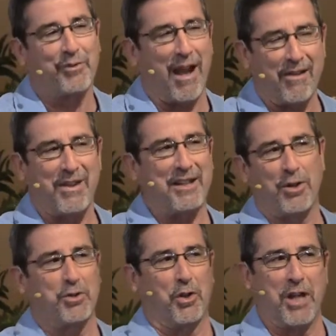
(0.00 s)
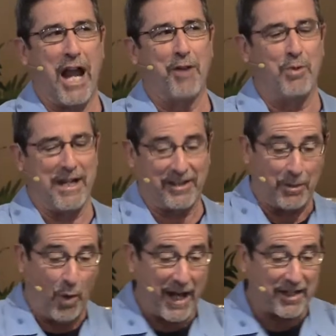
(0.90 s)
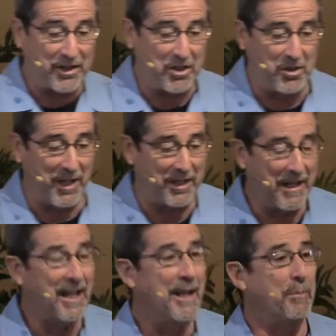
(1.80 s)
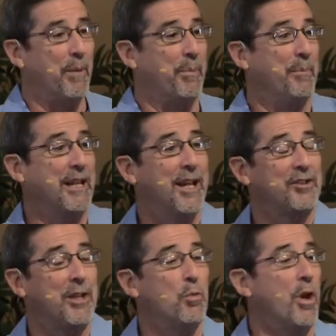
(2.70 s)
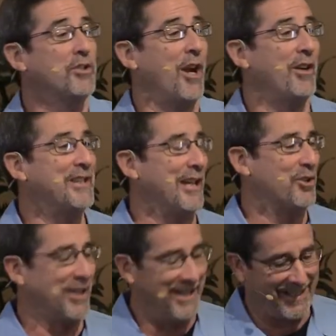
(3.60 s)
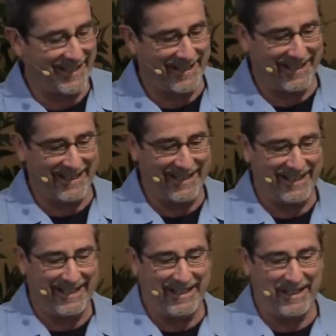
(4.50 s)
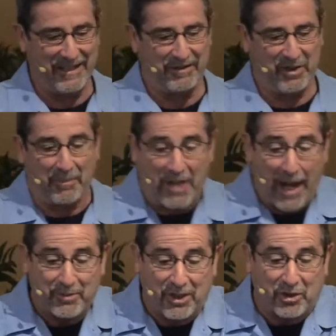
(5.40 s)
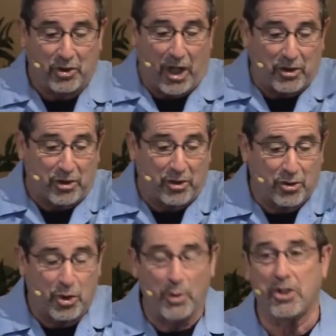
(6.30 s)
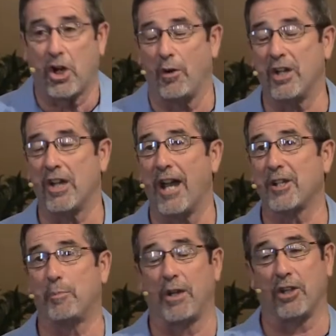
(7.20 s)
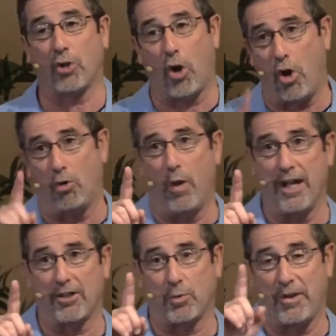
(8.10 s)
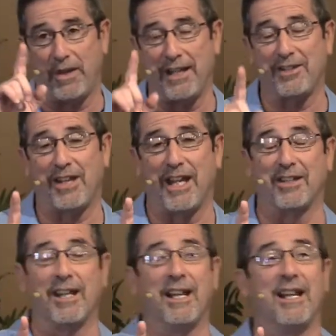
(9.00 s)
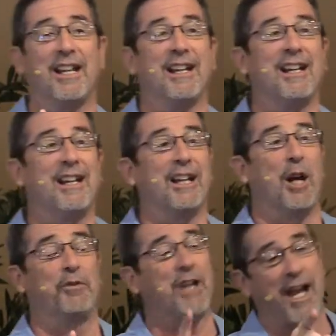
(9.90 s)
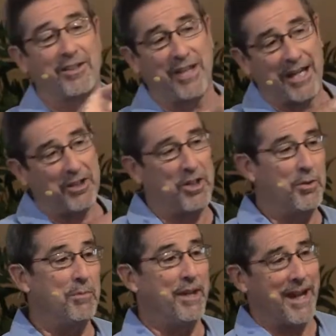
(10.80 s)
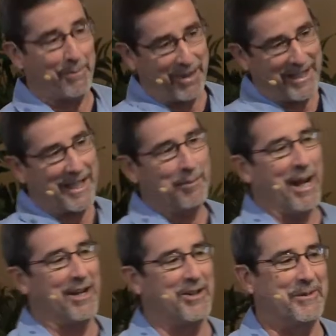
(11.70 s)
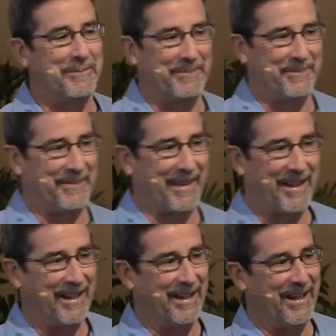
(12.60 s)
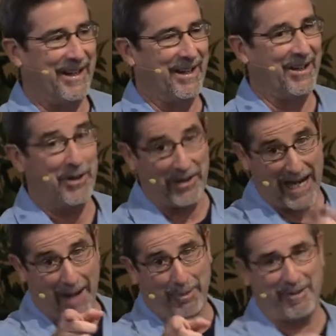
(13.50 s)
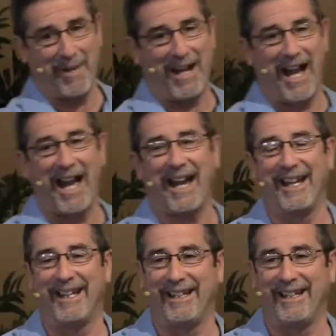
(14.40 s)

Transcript: I think those are God winks. And why does He do it? B- because He wants our attention. Sometimes it's just to encourage us, but it's always with the intent of God saying to you and me, I'm thinking about you. You're the apple of my eye.